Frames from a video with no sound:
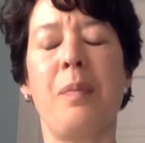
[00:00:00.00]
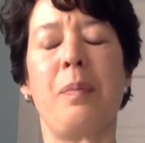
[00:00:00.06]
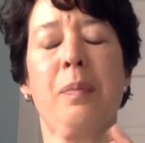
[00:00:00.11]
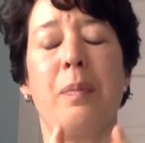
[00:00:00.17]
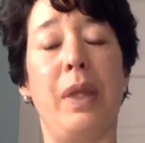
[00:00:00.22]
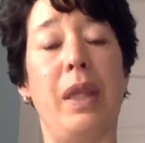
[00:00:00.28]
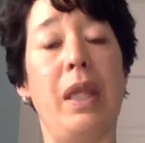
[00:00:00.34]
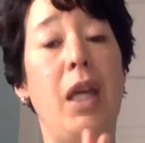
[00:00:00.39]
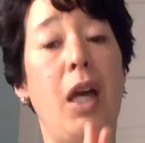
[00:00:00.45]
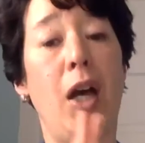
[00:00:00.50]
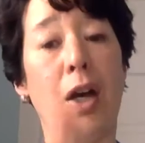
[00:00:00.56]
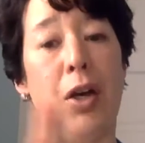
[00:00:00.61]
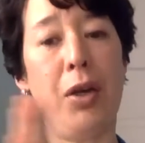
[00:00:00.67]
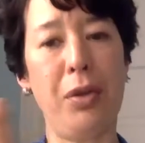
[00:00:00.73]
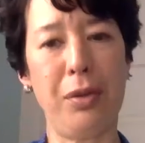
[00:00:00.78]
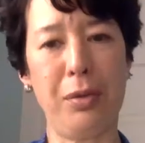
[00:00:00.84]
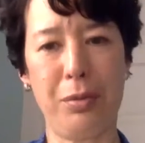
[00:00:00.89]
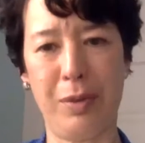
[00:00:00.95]
But the
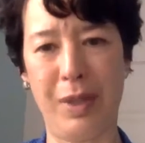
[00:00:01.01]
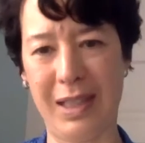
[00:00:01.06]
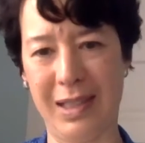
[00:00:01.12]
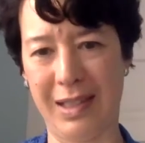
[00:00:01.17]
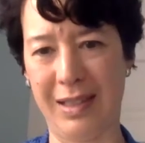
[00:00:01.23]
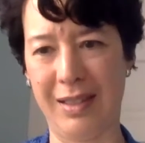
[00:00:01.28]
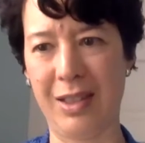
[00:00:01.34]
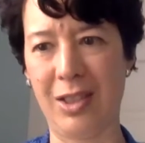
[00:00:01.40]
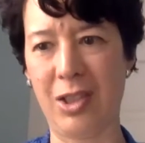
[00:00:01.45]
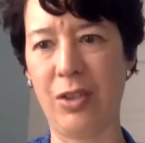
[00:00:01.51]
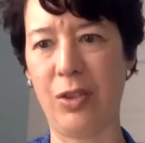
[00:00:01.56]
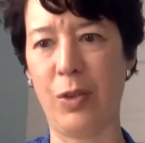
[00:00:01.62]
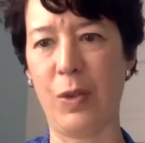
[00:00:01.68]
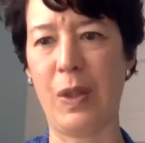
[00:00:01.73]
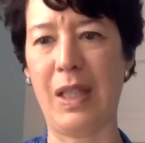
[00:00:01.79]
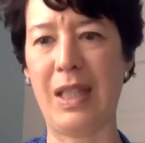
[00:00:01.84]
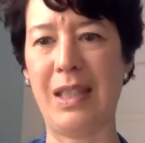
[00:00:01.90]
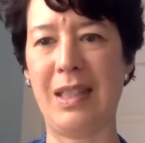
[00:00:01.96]
other reason to
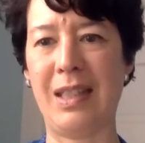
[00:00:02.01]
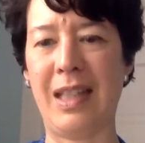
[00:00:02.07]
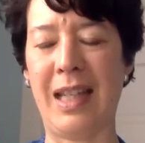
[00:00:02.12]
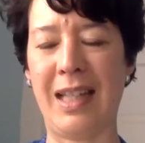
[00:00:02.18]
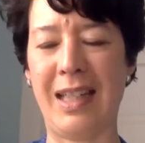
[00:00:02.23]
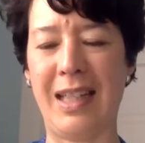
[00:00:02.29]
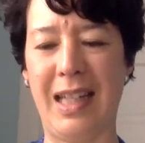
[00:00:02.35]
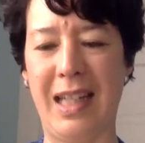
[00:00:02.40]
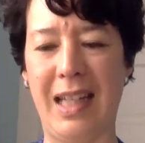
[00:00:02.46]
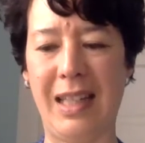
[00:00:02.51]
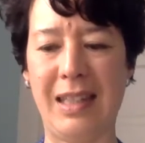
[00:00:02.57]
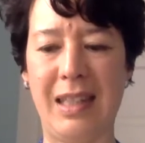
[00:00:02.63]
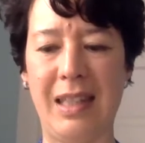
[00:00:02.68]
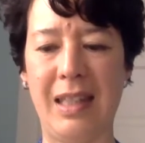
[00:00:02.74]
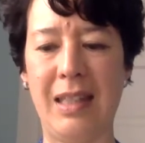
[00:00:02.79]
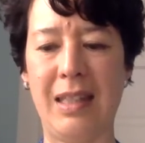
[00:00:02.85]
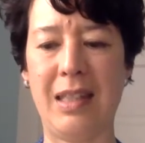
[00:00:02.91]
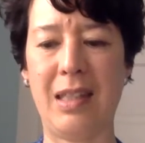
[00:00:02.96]
learn these techniques
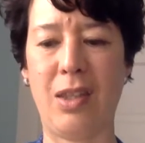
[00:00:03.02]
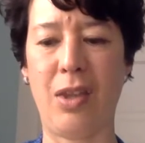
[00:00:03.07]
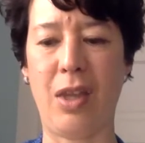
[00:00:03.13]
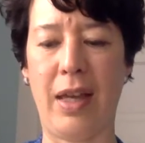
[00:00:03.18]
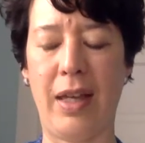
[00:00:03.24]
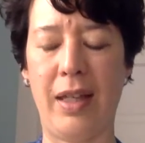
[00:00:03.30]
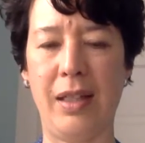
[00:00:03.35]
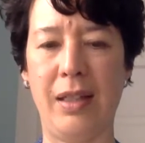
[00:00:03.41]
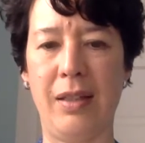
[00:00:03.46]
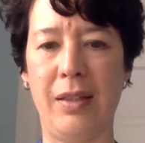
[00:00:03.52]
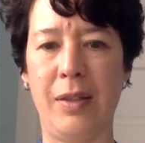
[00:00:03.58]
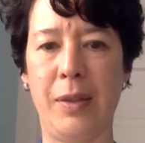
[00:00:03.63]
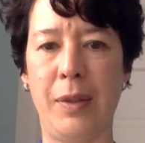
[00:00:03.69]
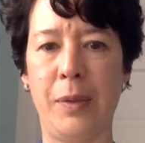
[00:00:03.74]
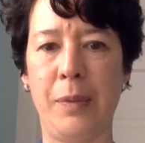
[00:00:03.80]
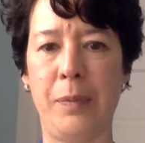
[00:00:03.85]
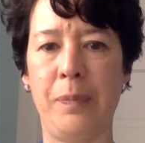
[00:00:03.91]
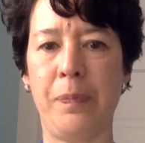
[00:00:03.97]
is that
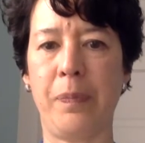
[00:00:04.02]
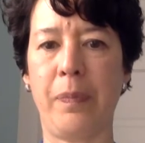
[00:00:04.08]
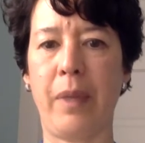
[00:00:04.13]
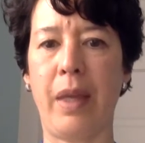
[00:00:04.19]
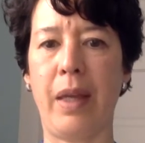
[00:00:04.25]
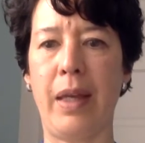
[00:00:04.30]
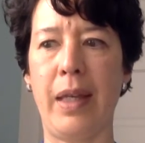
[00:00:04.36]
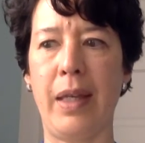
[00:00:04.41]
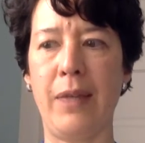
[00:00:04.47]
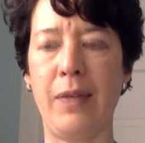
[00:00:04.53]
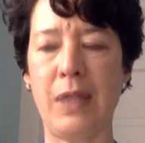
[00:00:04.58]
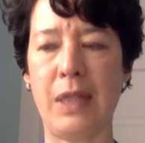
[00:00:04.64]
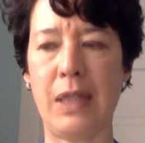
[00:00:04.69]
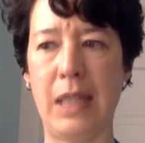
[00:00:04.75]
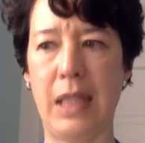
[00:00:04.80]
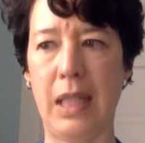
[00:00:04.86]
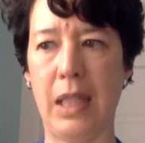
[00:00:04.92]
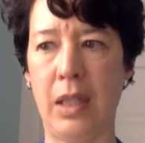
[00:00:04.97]
I have
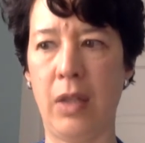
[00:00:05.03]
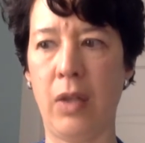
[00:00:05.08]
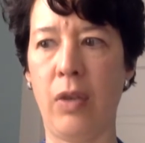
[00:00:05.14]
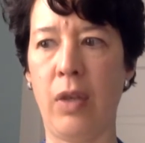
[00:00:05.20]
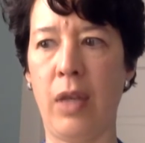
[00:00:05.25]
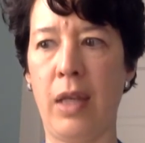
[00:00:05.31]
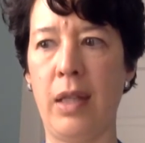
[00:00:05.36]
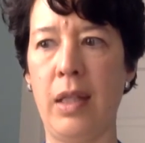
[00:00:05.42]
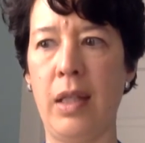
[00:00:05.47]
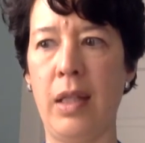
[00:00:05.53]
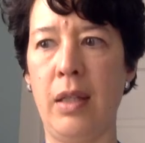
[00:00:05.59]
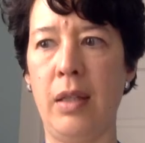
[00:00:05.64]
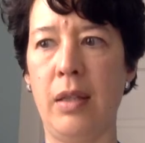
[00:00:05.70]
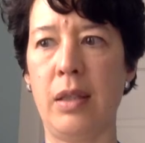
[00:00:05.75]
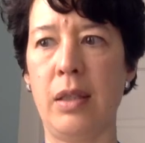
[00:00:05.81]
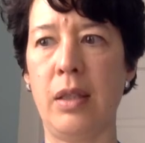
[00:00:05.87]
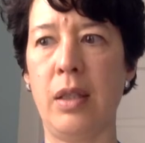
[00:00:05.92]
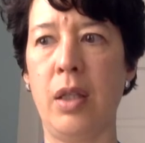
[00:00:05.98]
seen that
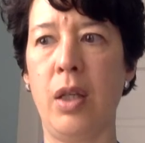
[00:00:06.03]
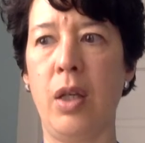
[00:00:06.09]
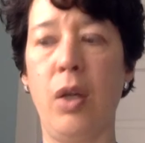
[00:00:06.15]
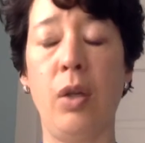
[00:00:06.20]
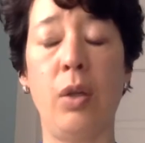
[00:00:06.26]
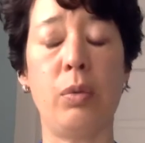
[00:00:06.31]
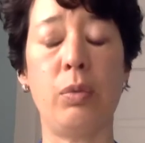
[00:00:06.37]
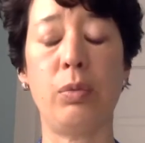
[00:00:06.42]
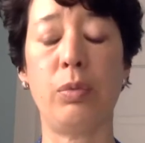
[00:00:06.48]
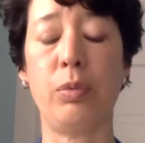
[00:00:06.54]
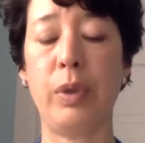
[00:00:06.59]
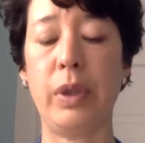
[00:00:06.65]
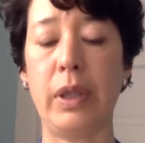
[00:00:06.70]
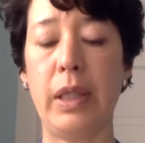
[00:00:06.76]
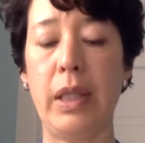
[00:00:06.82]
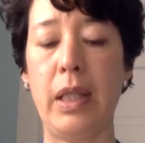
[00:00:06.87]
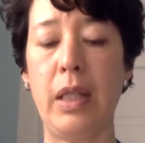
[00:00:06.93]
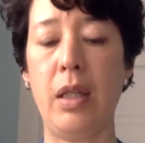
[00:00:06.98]
it
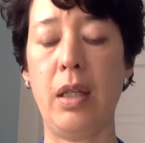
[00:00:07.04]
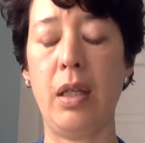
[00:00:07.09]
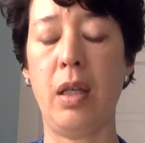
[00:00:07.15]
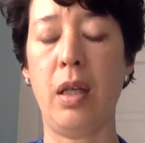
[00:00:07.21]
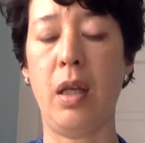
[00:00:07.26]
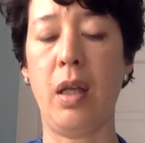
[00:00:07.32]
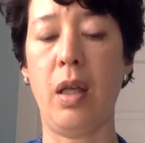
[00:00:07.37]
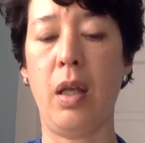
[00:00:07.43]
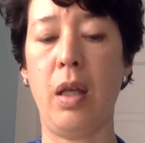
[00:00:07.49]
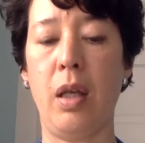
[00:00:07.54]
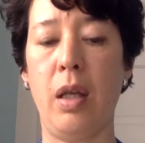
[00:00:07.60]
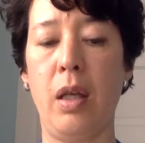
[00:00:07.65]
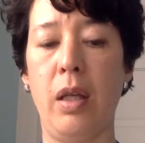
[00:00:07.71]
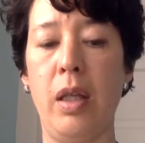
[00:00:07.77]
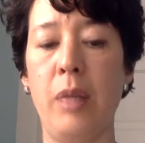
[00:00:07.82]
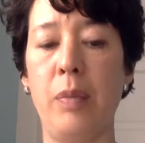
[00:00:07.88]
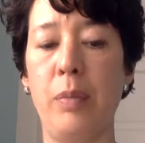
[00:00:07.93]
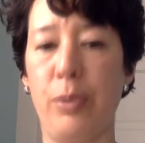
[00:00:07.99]
really
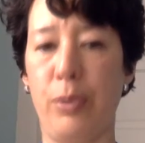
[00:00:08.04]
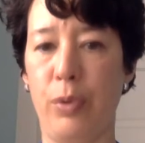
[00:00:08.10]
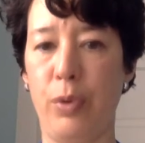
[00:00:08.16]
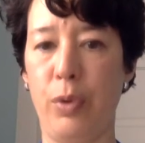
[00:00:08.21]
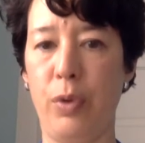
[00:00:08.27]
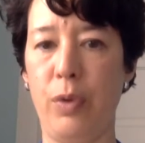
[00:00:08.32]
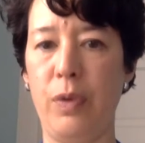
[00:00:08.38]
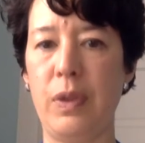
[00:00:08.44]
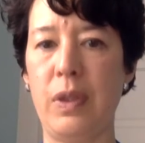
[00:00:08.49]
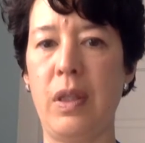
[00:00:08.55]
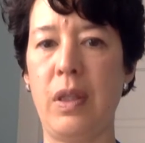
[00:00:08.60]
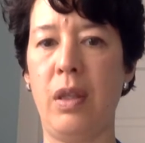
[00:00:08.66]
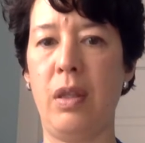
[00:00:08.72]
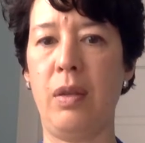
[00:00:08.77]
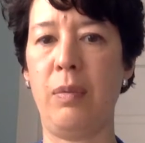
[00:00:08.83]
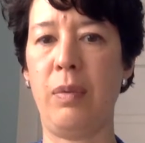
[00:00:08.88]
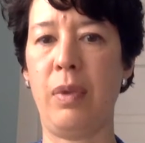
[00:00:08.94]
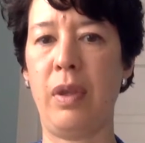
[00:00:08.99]
improves
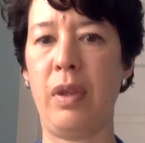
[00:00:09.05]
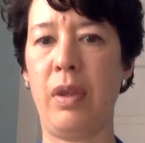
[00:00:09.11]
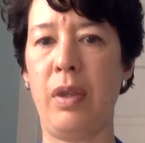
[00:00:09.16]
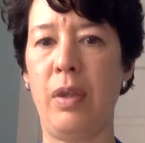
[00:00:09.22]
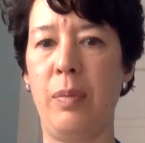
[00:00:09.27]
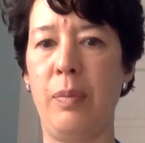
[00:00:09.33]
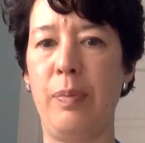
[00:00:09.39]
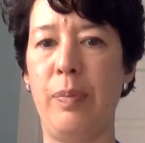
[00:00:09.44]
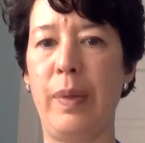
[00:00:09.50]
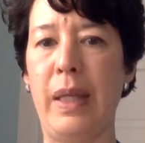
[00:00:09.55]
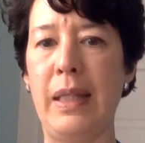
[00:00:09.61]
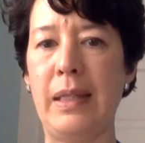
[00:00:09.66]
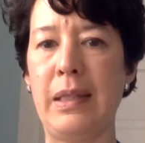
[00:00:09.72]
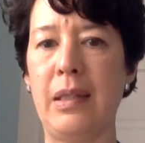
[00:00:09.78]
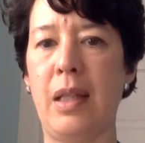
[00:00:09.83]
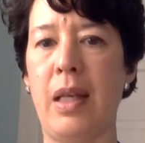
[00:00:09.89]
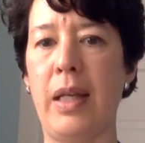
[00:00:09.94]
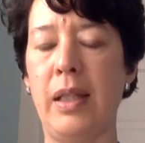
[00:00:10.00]
the
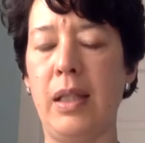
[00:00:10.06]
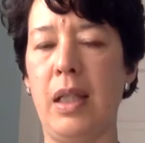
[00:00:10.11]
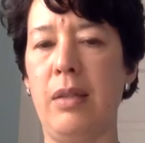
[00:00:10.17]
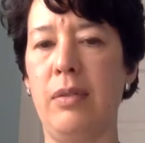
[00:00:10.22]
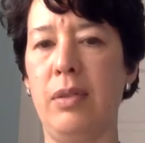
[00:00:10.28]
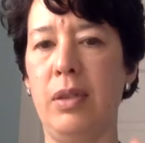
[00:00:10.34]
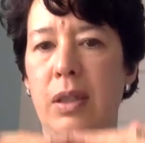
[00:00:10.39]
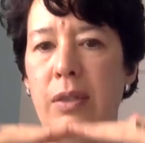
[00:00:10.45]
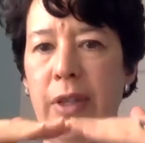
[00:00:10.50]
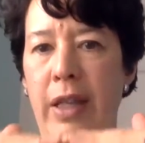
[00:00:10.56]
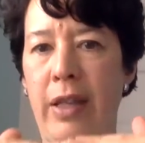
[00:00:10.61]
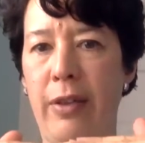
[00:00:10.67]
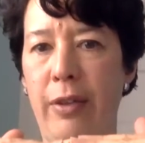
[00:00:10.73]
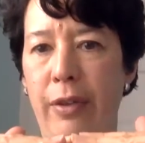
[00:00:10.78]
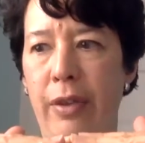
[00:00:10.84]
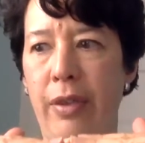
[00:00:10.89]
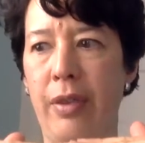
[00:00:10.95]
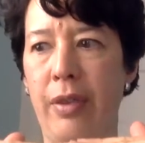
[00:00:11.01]
baseline level of health.